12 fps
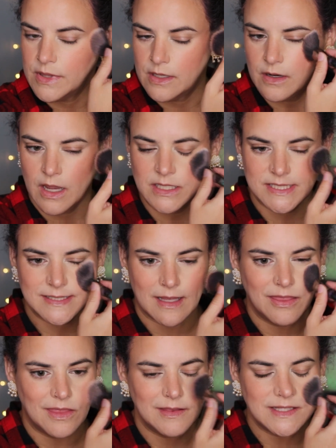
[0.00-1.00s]
There, I just,
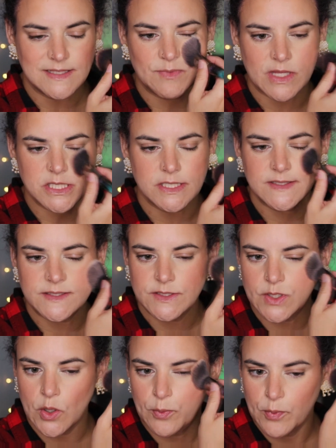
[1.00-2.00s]
I think this blush is
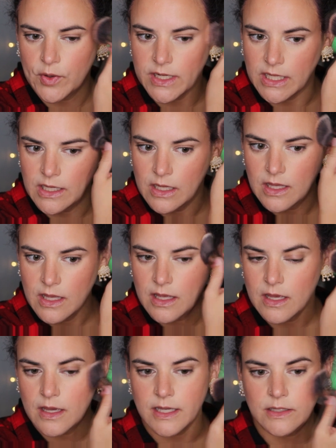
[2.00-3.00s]
so pretty.
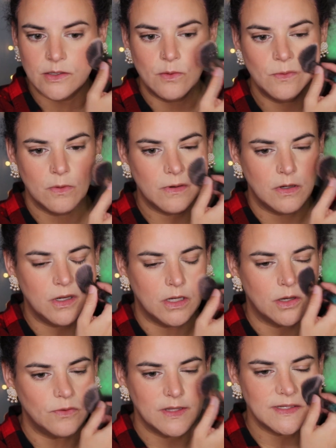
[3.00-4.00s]
I don't
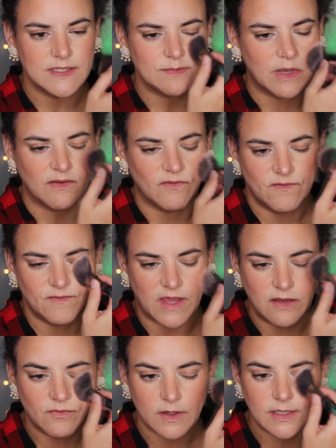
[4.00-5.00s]
know that it's my
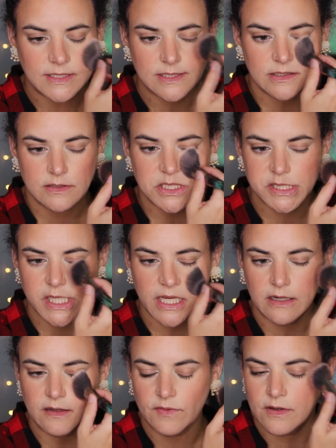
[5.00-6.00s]
favorite
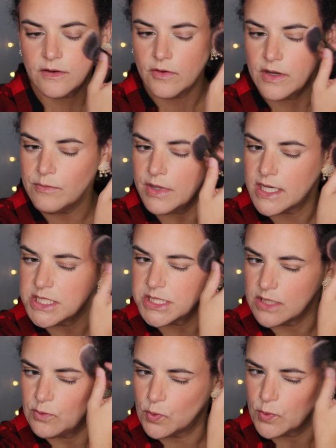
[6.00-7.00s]
shade of their cream
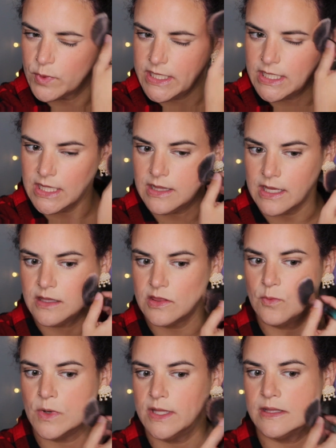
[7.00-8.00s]
blush. I really
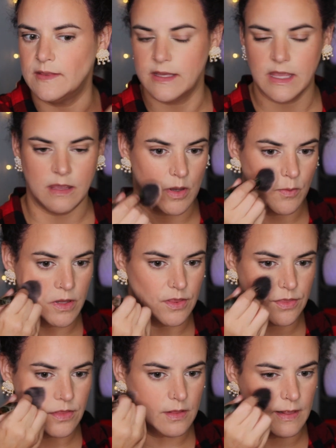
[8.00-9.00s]
like the one that they came out
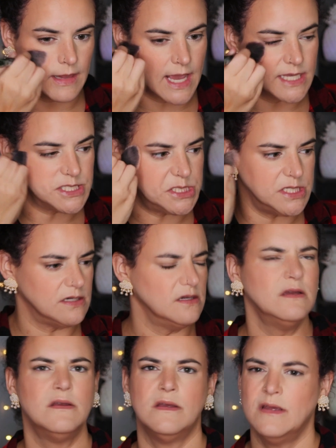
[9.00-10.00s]
with last
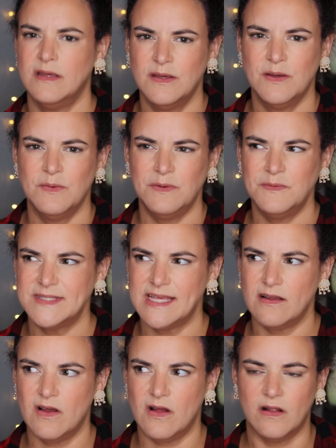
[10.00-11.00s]
year. What was
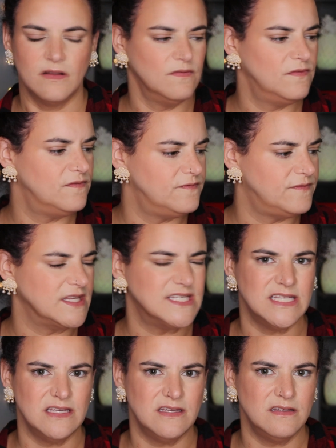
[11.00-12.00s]
that called?
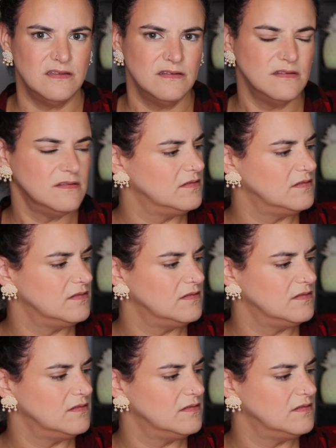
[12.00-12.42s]
Fenty